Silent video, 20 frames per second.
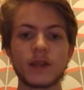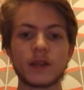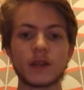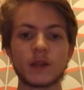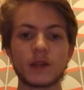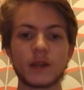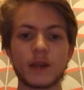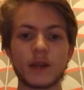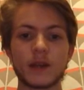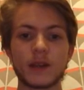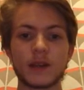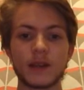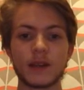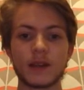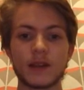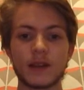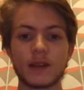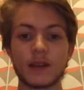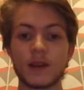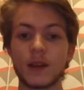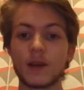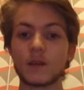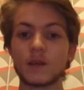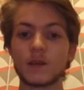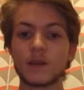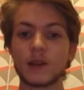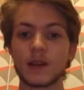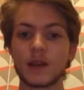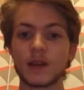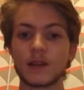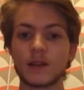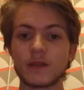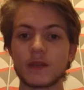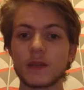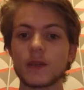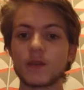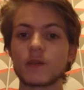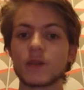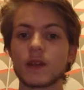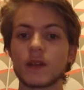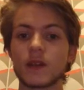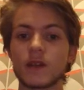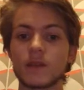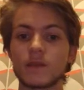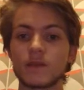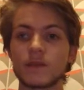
next week. Hopefully, hopefully.